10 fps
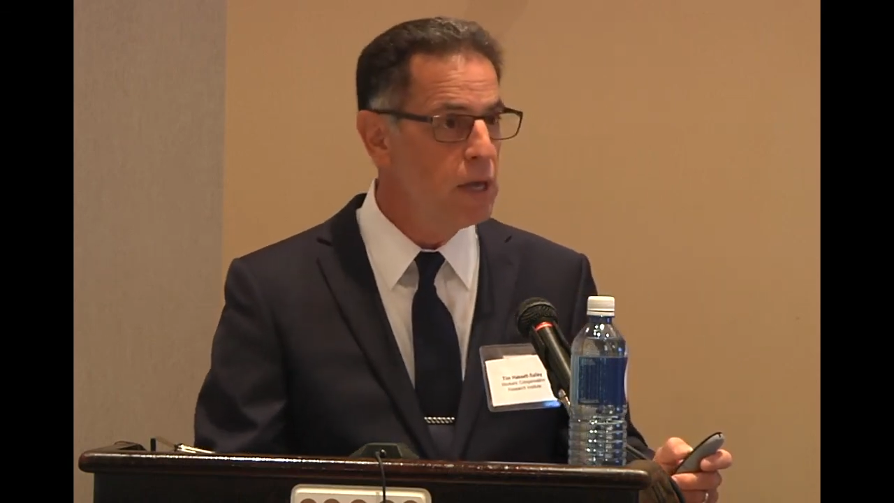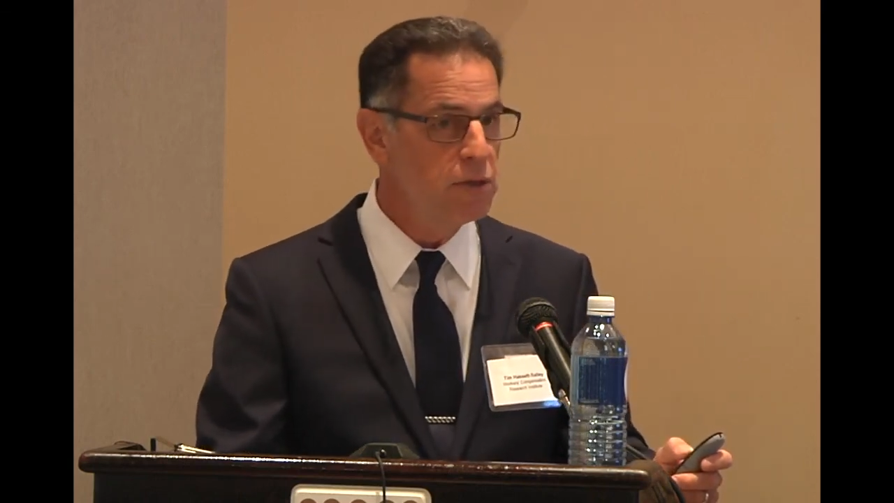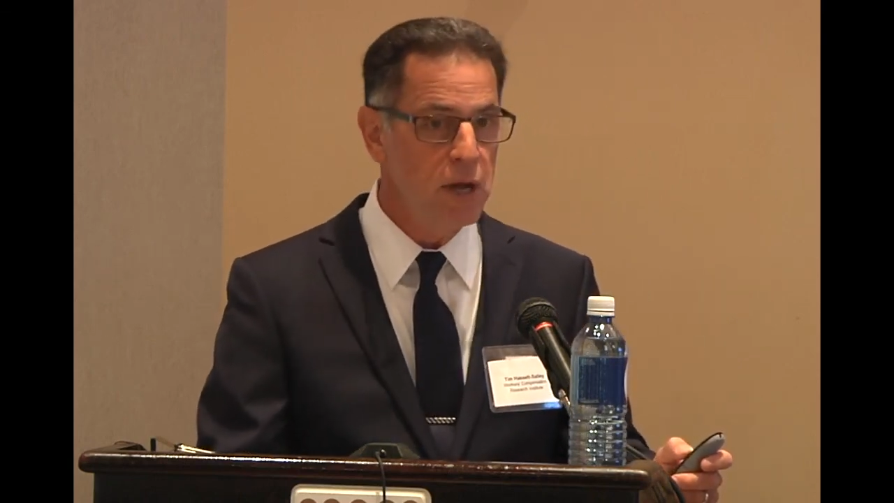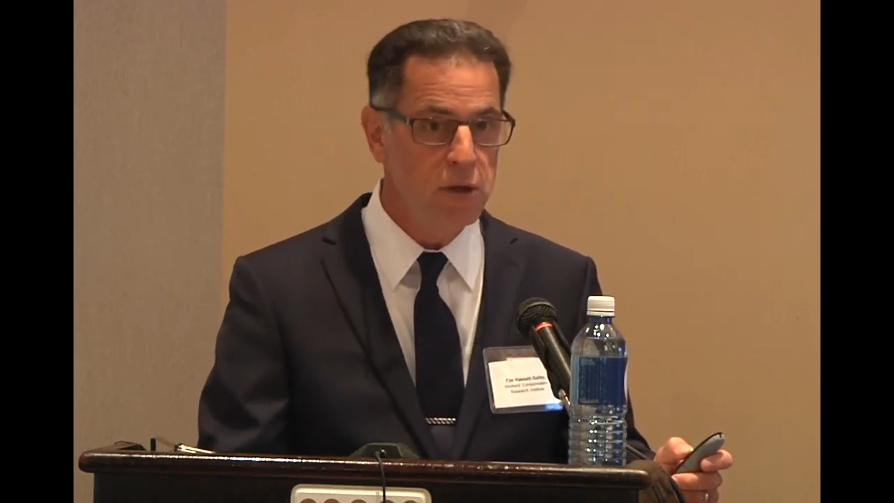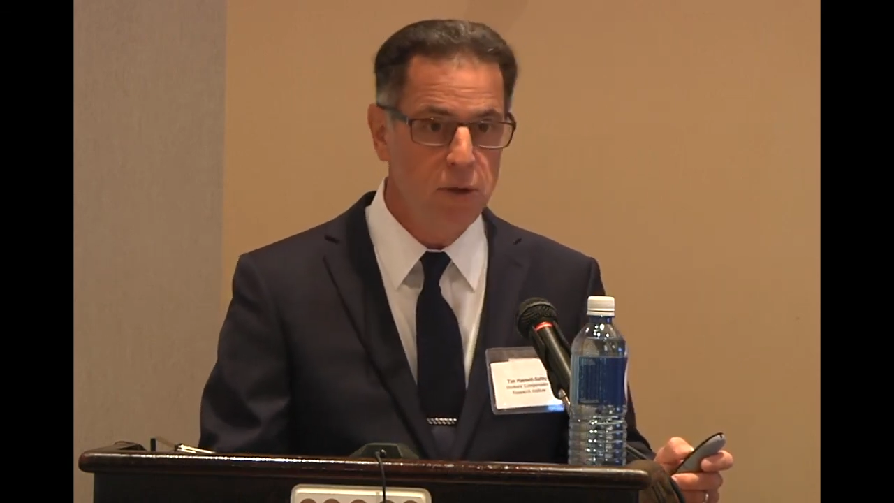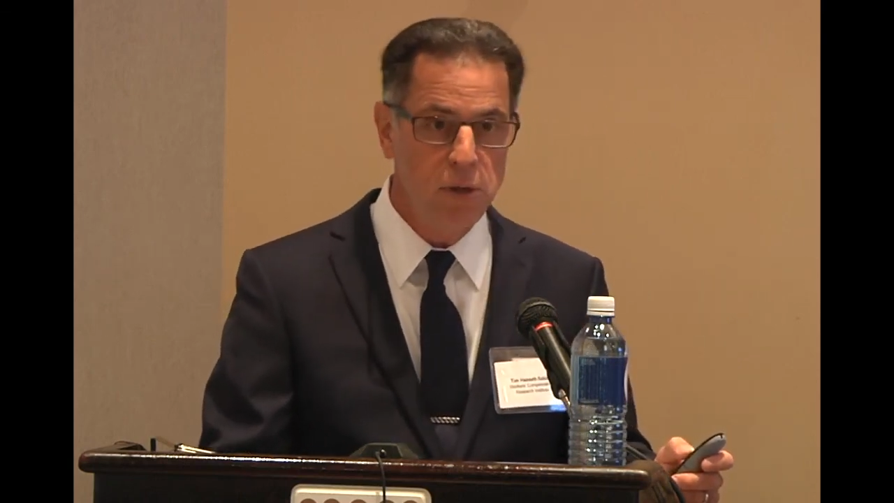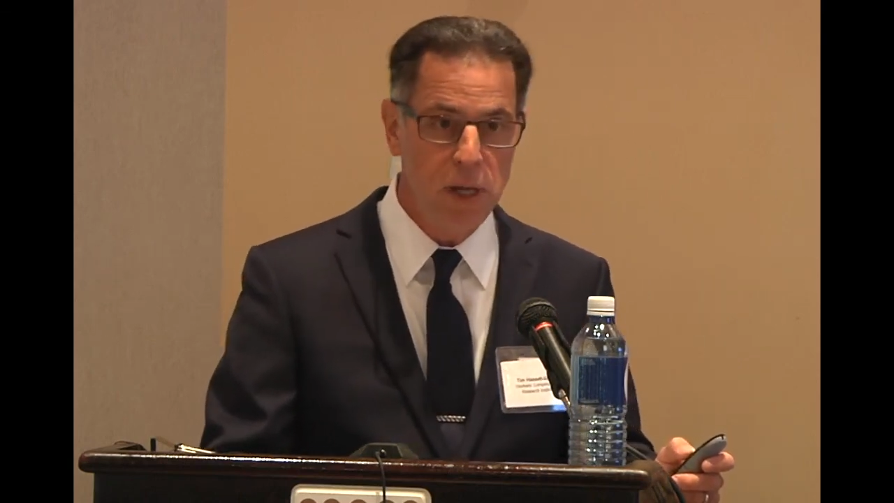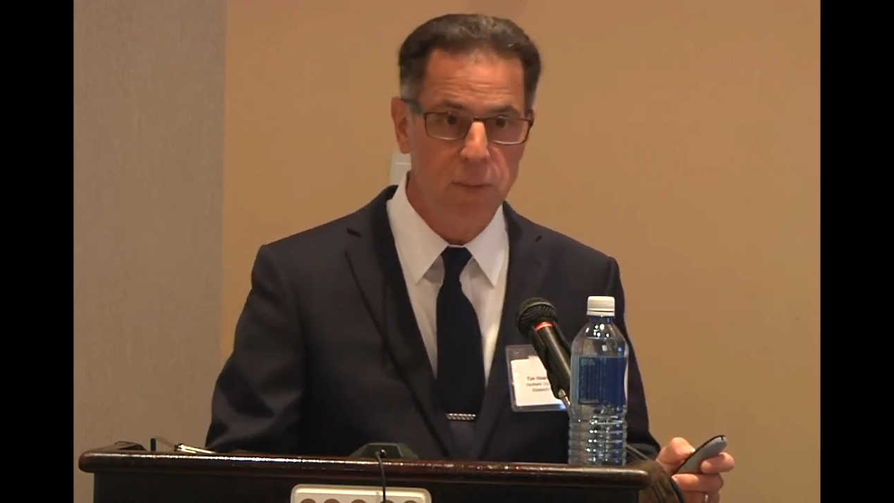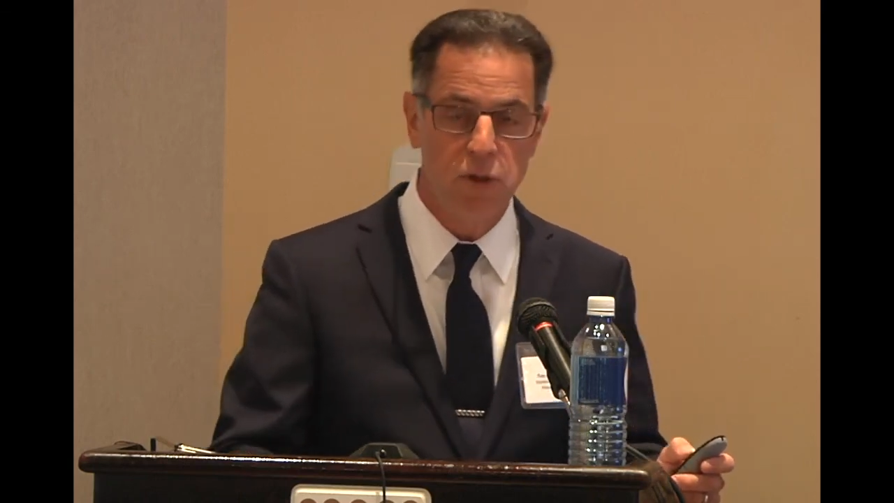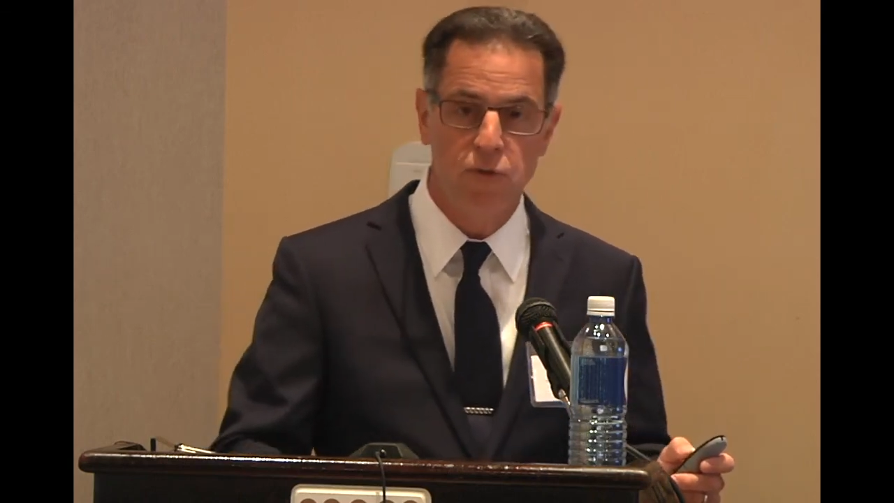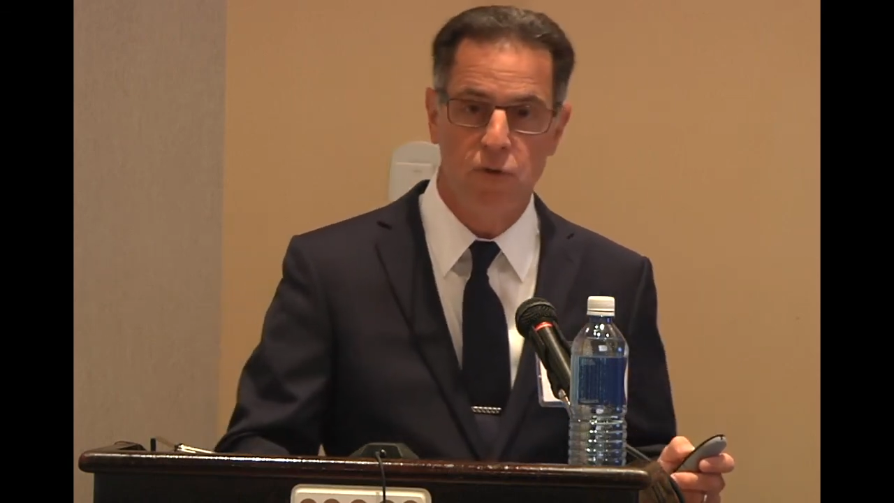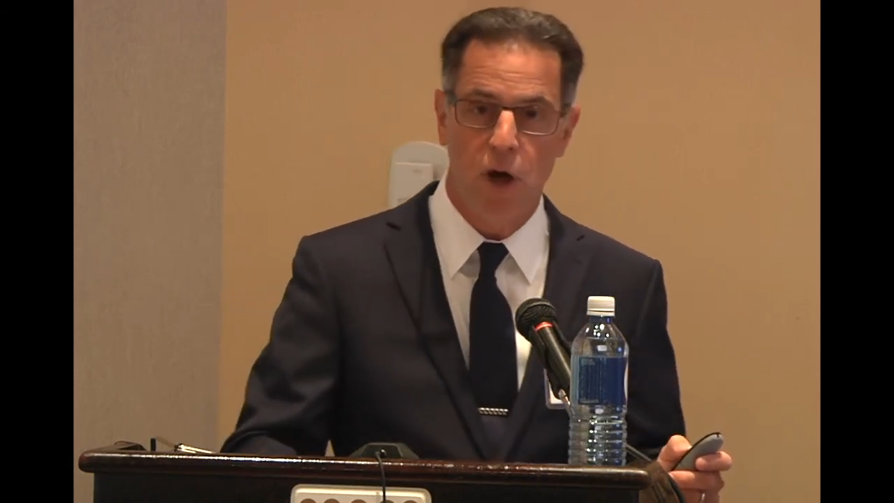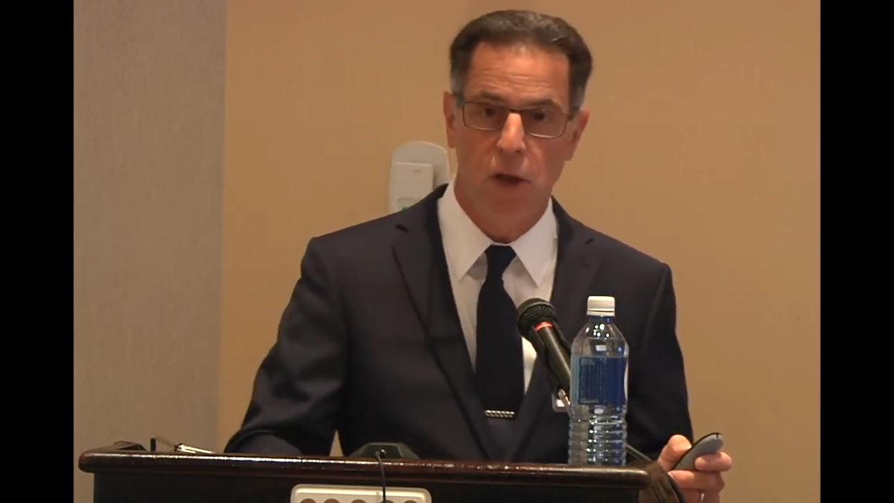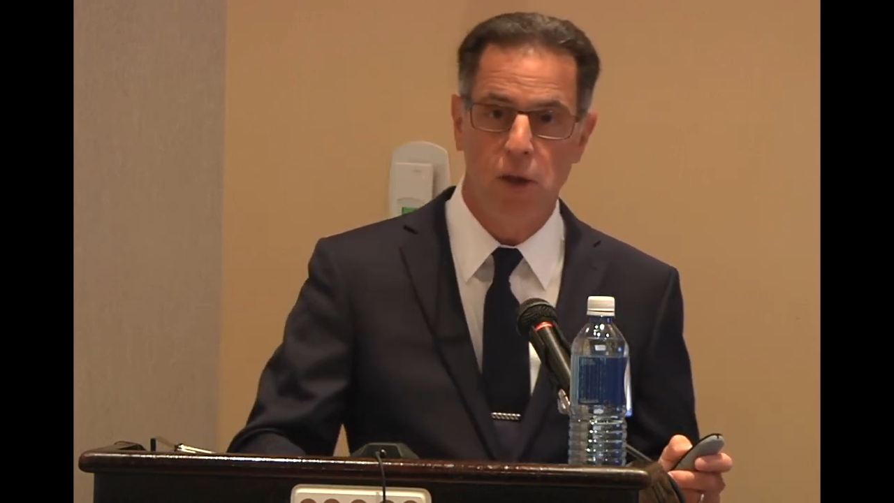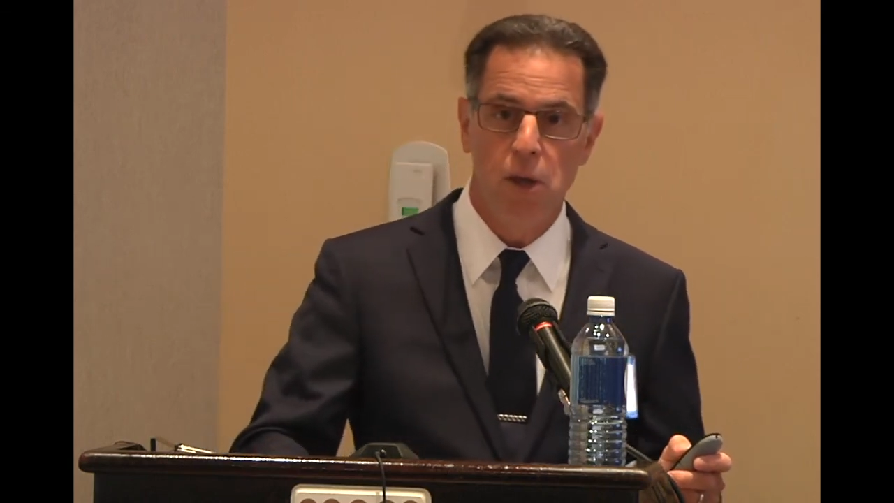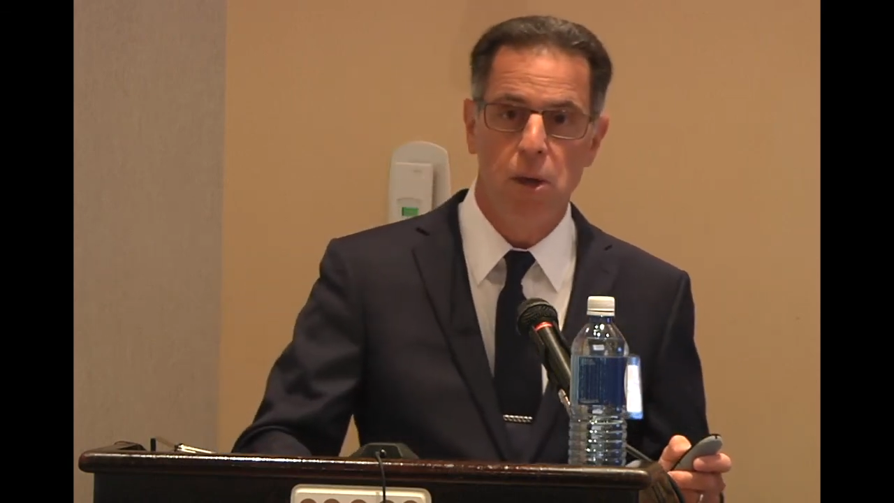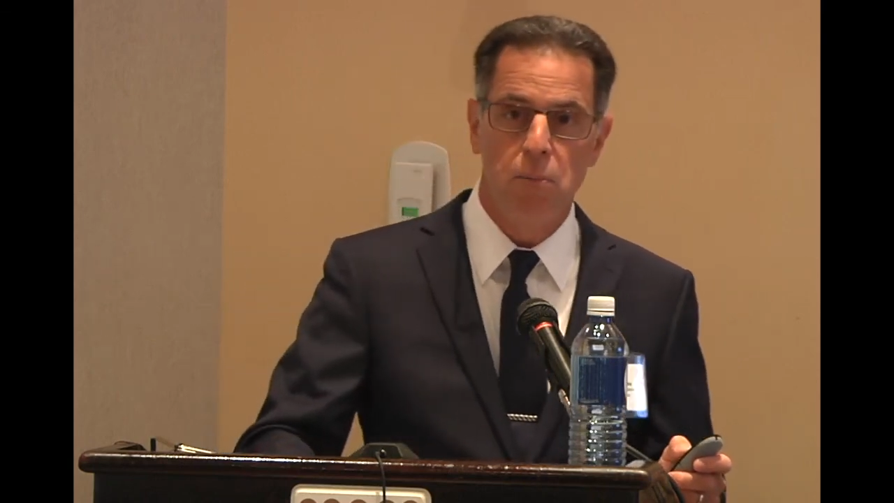It's not your claimant's fault,